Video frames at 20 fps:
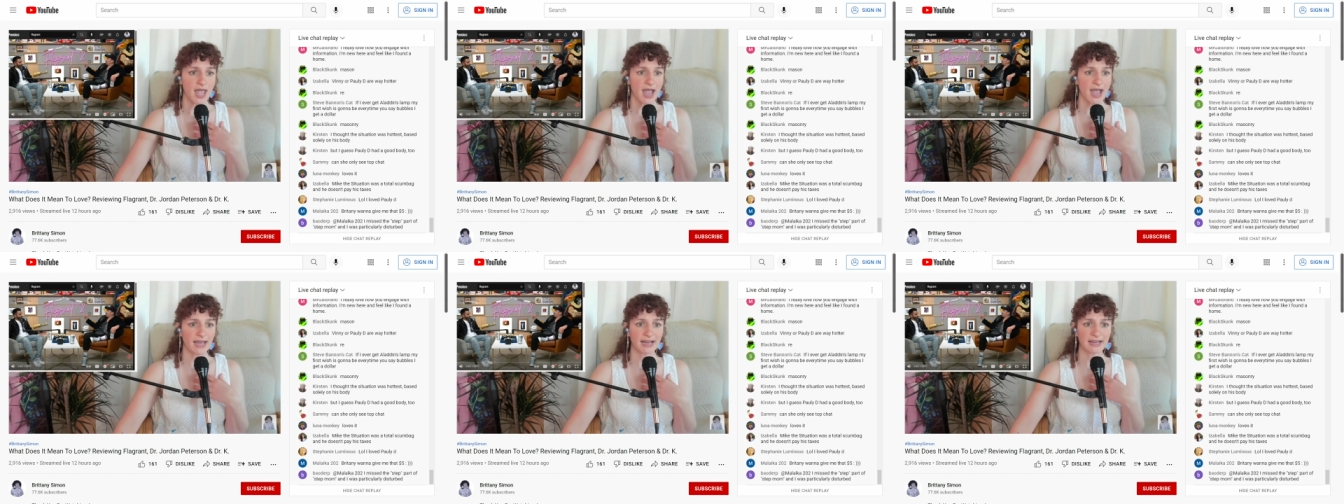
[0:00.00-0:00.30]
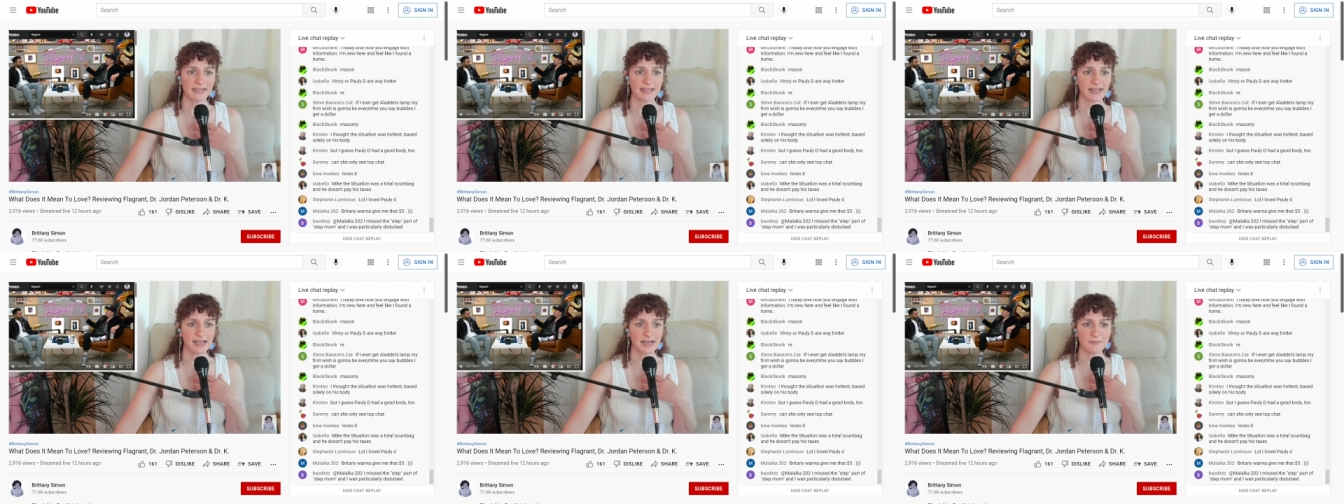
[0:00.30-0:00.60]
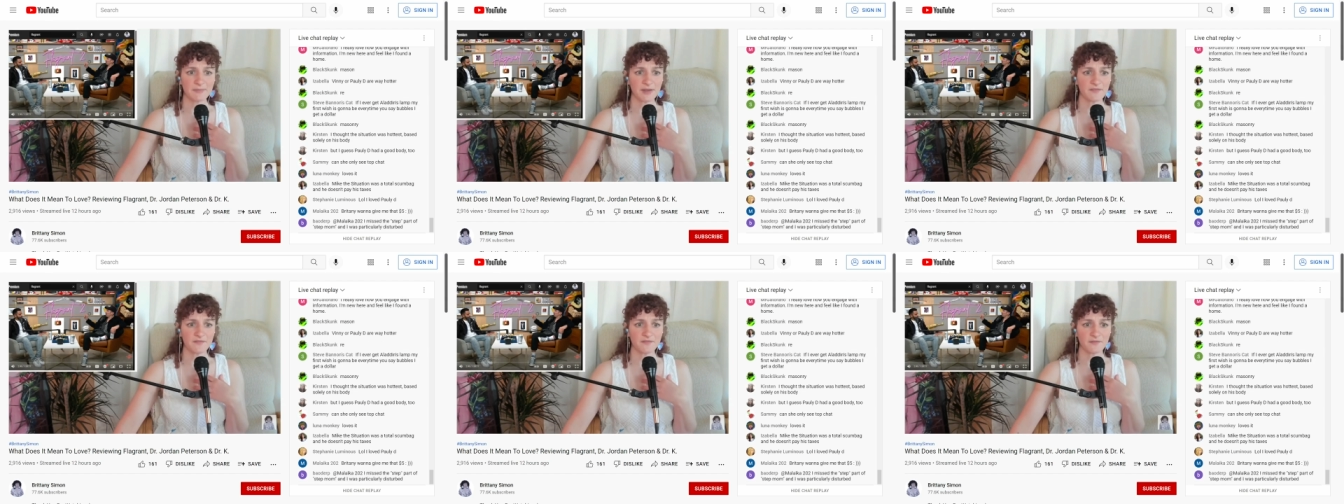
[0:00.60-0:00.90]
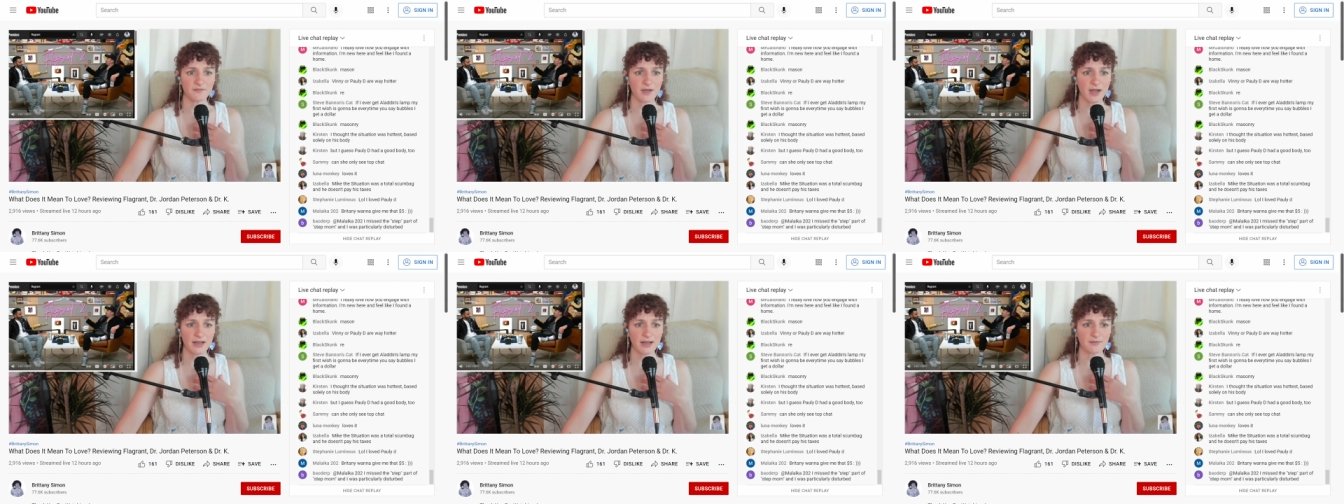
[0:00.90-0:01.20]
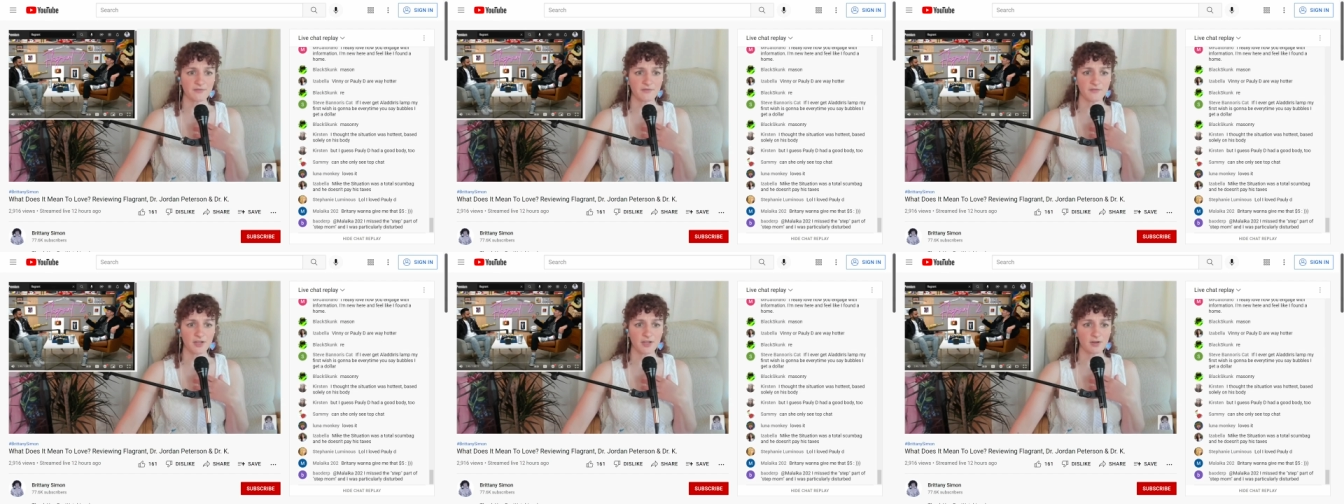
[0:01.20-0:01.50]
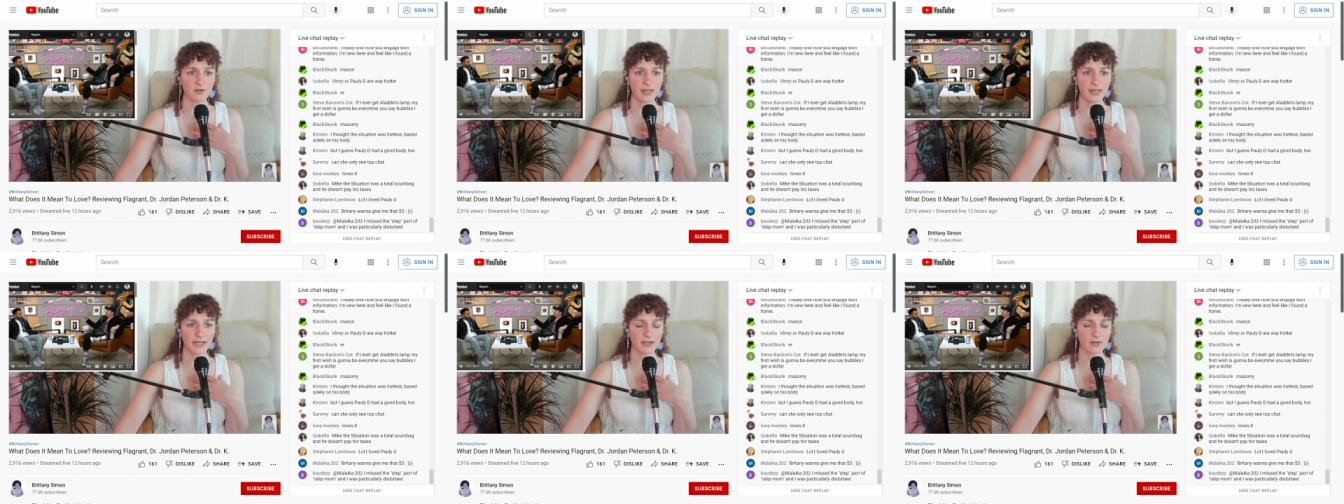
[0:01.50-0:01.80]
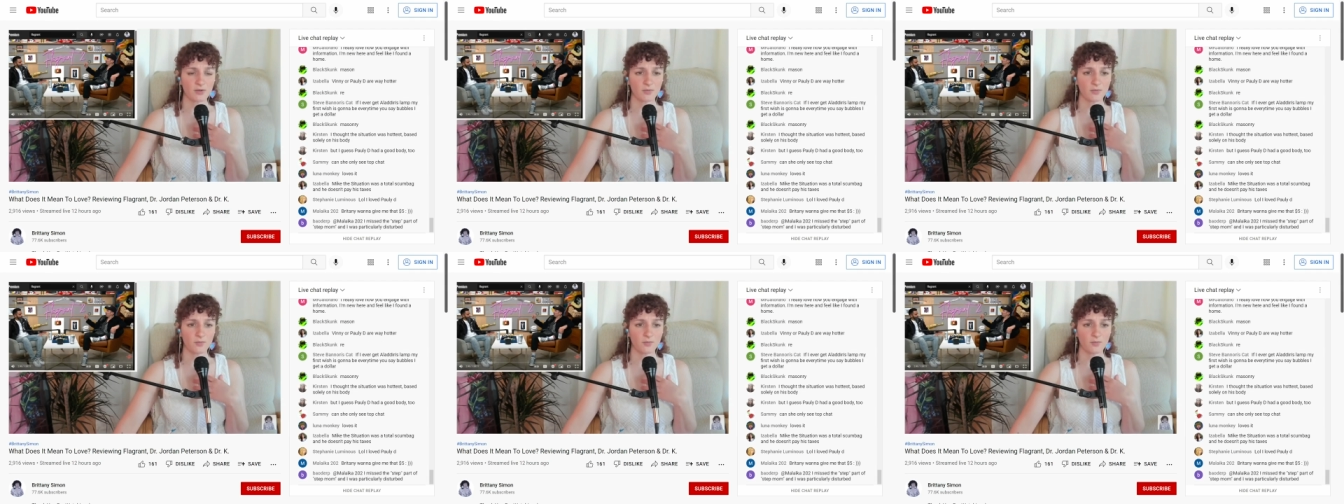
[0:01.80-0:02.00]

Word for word: and I think I'd be I'd feel like